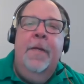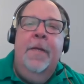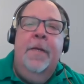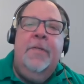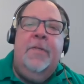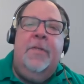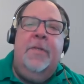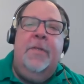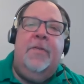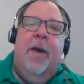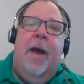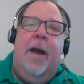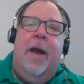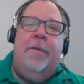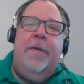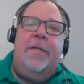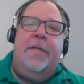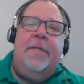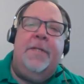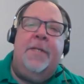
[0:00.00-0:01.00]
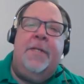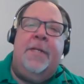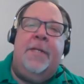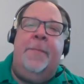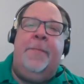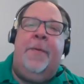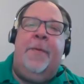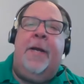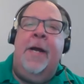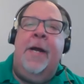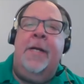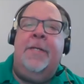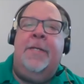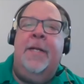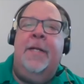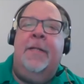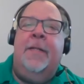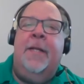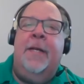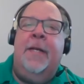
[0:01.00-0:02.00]
So how does the type of
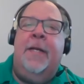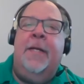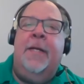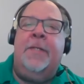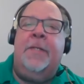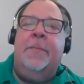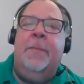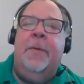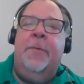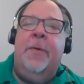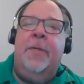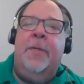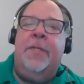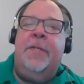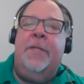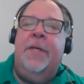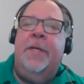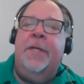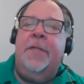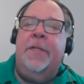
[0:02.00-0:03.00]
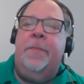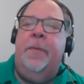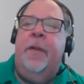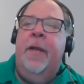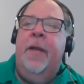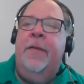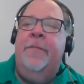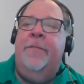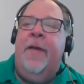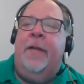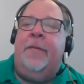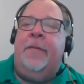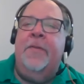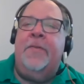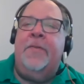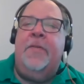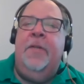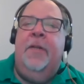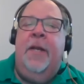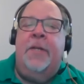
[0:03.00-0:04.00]
content that a customer wants to display affect the
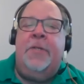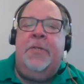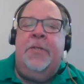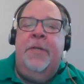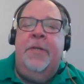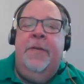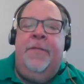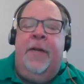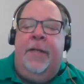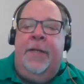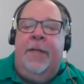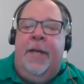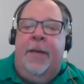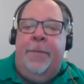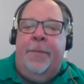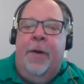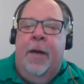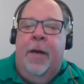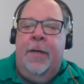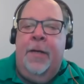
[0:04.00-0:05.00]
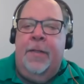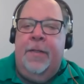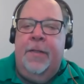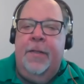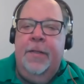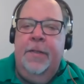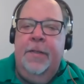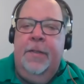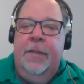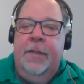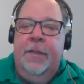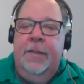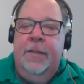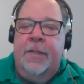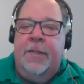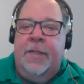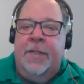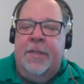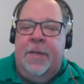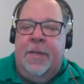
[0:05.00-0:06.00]
selection of LED product?
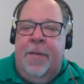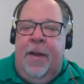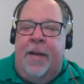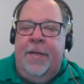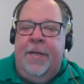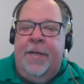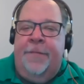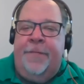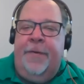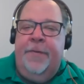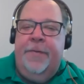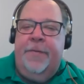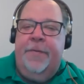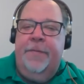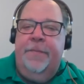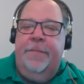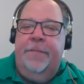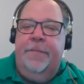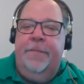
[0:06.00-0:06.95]
Does it make a difference?